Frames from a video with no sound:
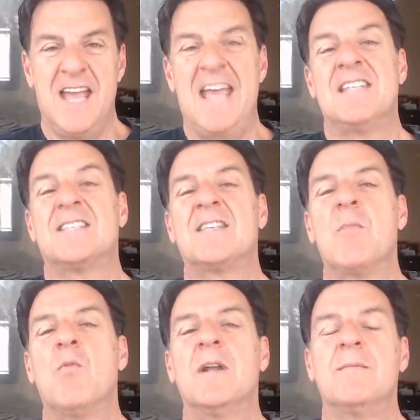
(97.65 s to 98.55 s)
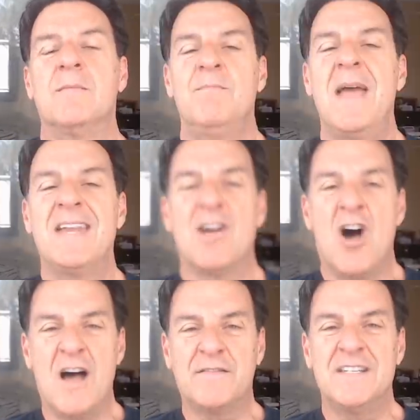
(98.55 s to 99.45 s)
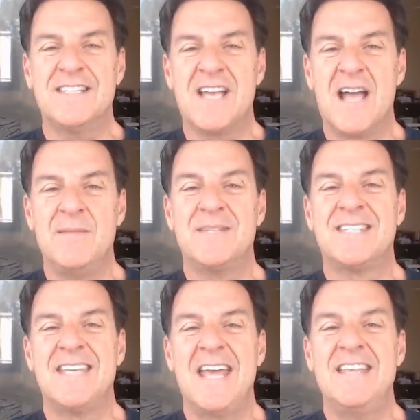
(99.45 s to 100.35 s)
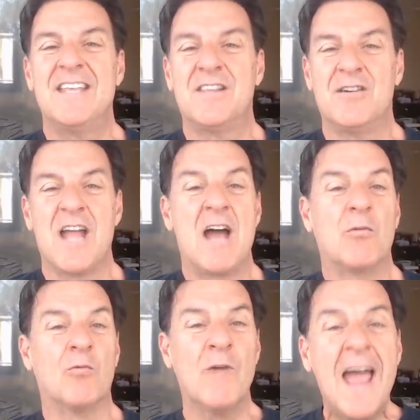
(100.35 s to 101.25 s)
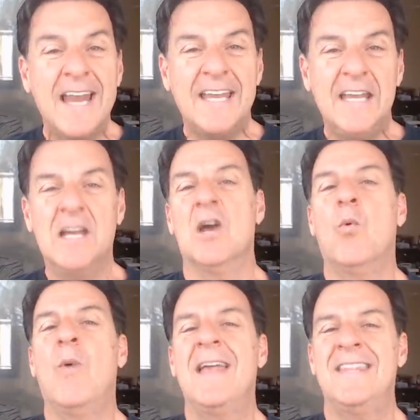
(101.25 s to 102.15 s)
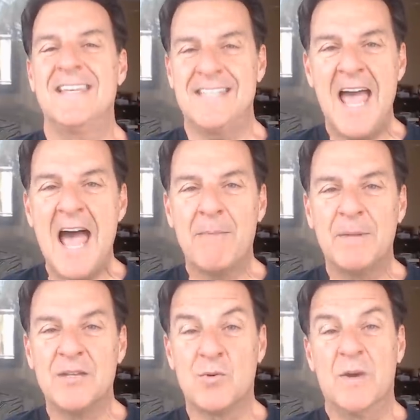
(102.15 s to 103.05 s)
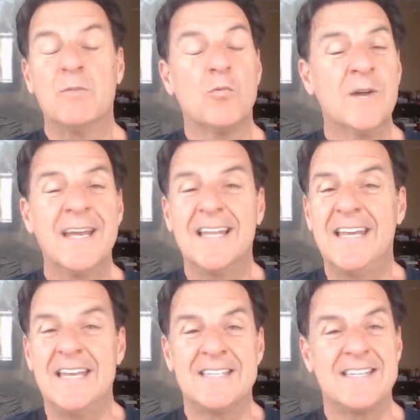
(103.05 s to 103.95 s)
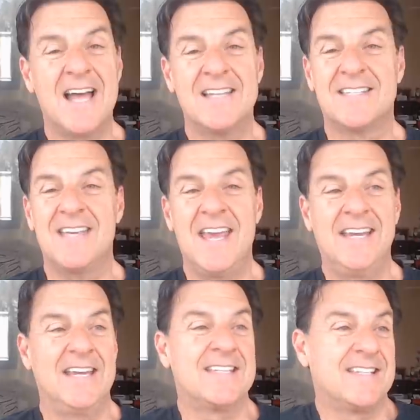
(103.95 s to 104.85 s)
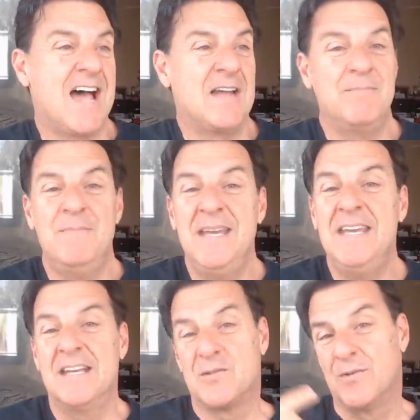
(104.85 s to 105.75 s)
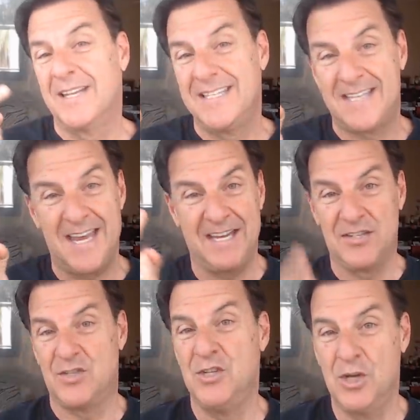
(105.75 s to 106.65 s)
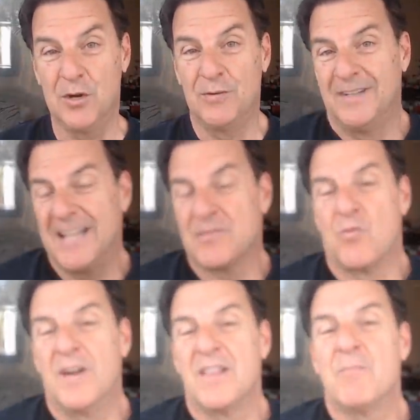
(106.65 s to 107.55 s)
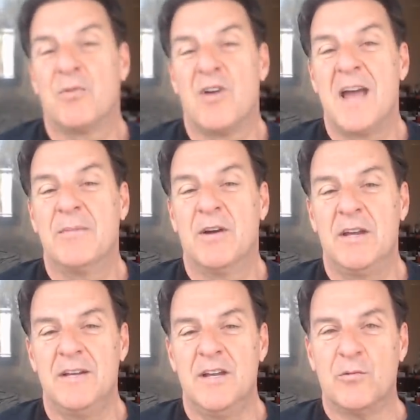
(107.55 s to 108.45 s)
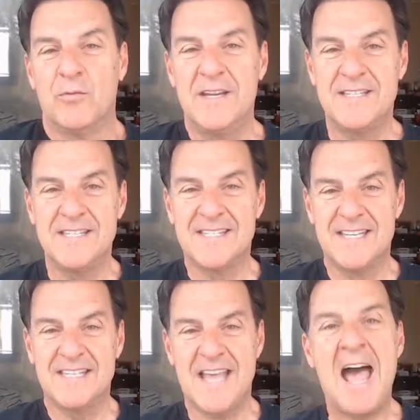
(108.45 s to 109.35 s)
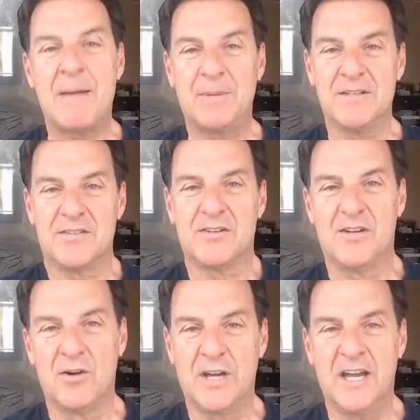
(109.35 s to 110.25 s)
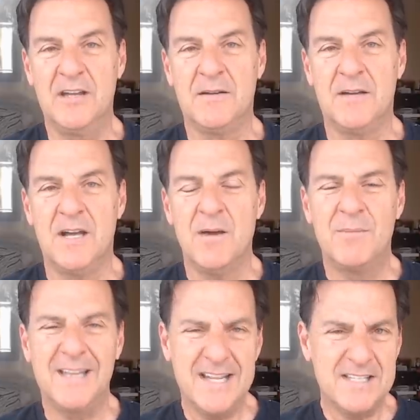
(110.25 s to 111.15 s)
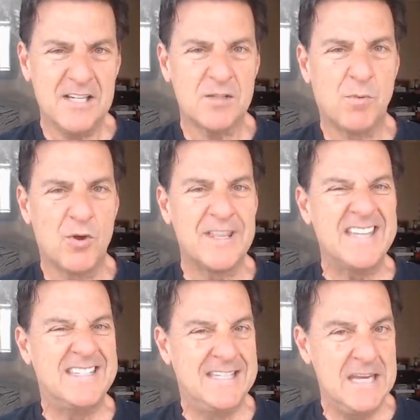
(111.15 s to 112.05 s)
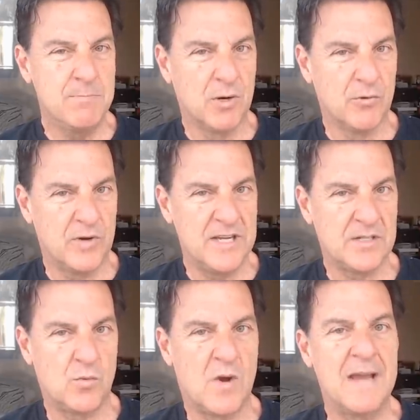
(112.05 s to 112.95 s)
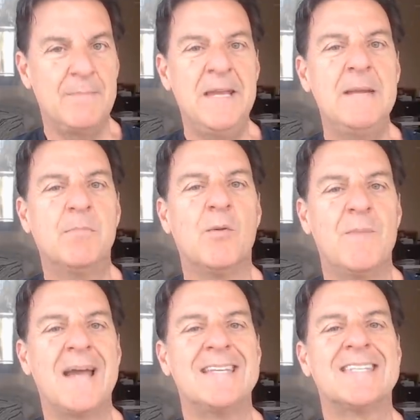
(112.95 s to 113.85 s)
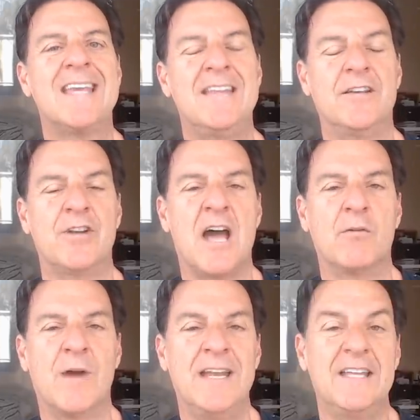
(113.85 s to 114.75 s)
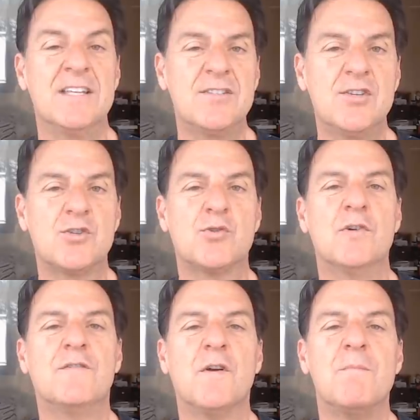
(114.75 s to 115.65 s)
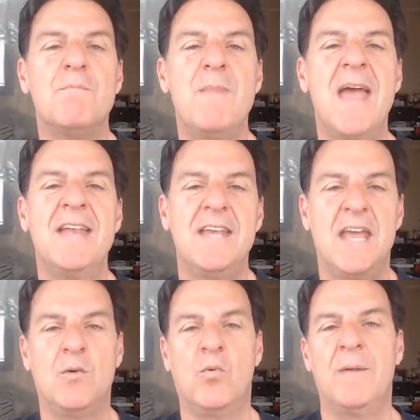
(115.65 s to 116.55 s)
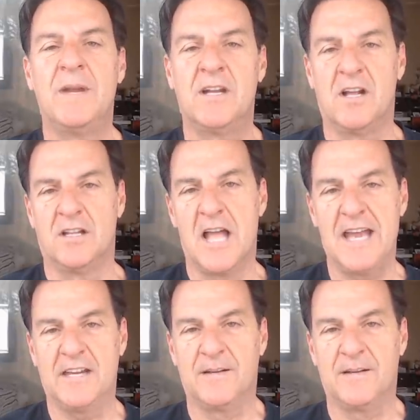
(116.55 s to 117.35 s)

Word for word: And someone, men oftentimes say that they're not ready when this happens, when really it's not saying it's not me, it's really saying it's you. That's one of the primary reasons this happens, okay? But let's explore the deeper reason why people might say they're not ready, and this is true for men and women alike.